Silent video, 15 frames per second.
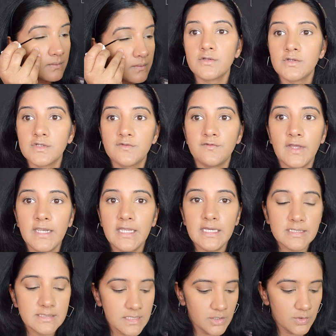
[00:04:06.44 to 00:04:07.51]
So it's very
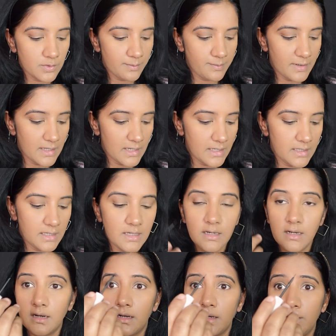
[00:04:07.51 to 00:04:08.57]
easy to apply.
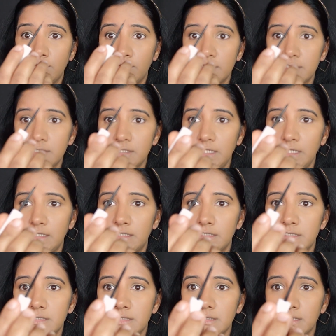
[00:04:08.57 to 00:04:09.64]
You can see
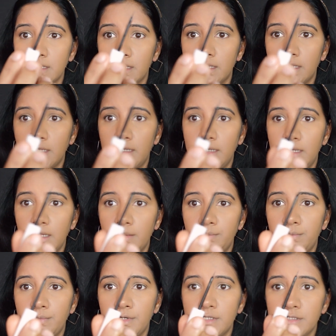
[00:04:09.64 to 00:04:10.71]
this
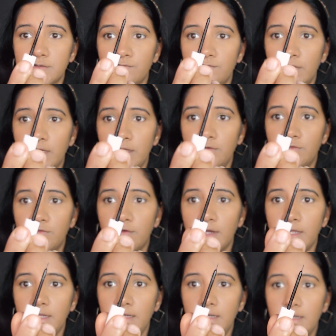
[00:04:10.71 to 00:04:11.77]
tip, it is very
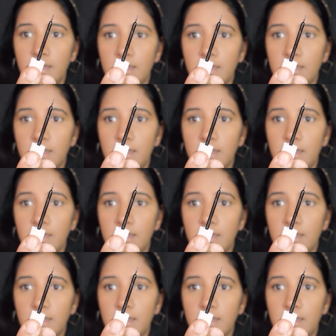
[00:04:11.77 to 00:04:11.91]
fine